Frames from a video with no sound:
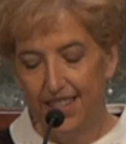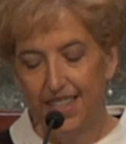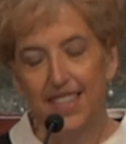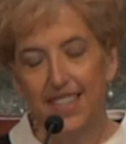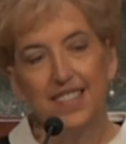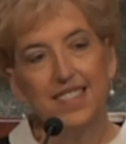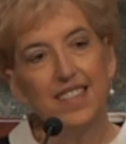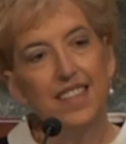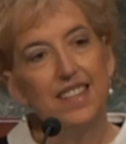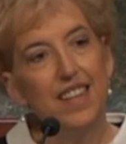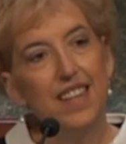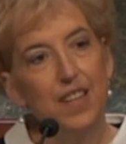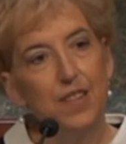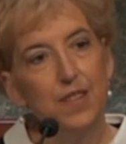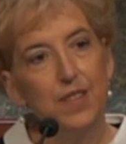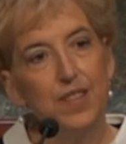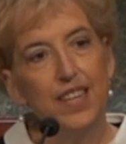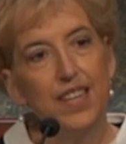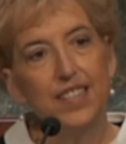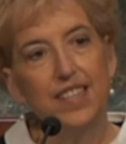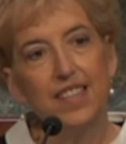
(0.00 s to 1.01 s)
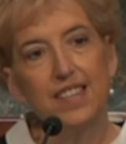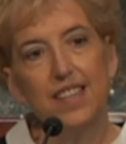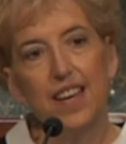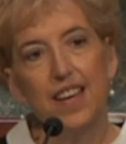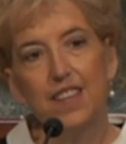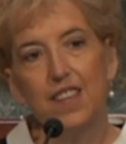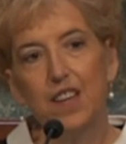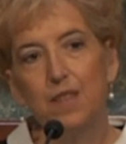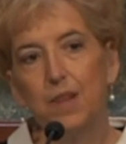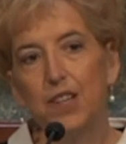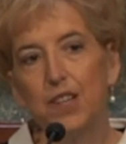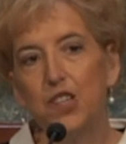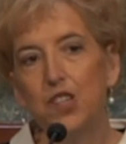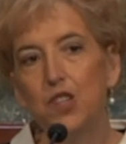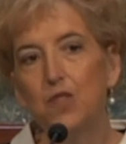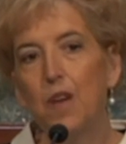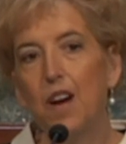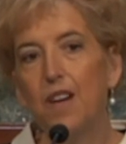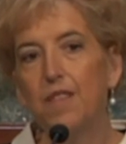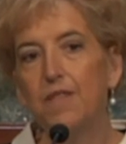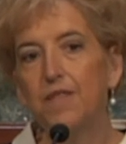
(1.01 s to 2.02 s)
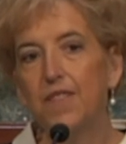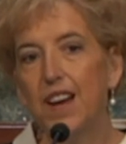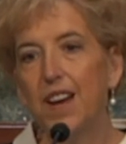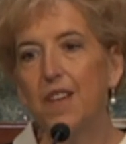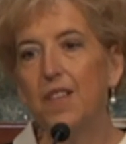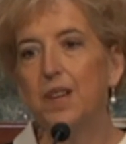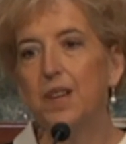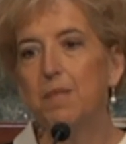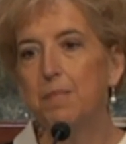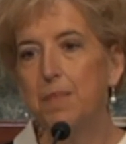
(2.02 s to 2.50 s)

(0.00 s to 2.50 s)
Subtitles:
It's another thing to say that we do our very